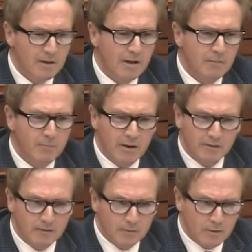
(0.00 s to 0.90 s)
and
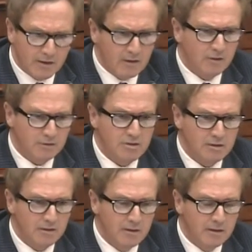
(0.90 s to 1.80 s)
mix with the
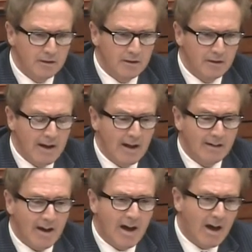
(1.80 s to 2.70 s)
culture, not
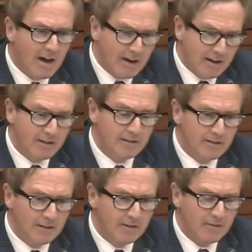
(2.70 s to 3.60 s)
hide
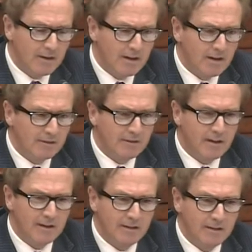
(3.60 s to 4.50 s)

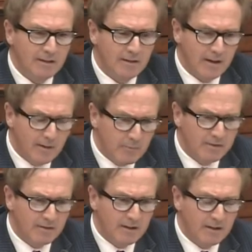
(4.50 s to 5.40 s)
inside the
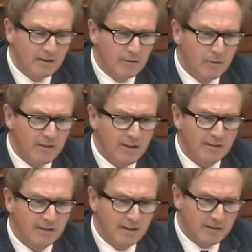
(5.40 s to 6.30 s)
embassy when
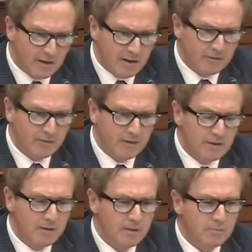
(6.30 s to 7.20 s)
things get tough,
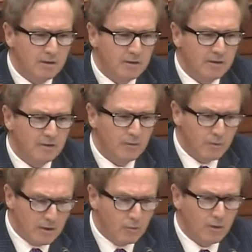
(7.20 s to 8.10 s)
because the
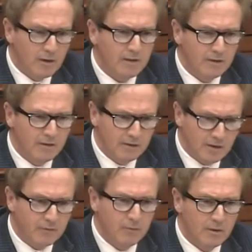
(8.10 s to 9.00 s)
real work and the
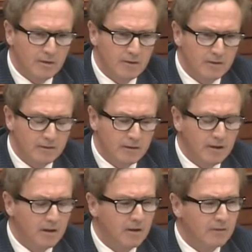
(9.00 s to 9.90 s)
tough work
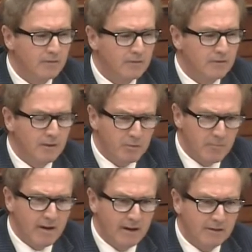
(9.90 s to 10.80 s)
of
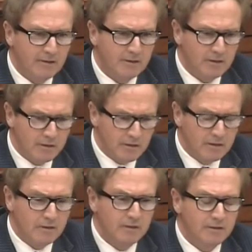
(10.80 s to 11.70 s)
diplomats
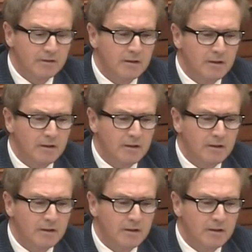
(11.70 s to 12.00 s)
occurs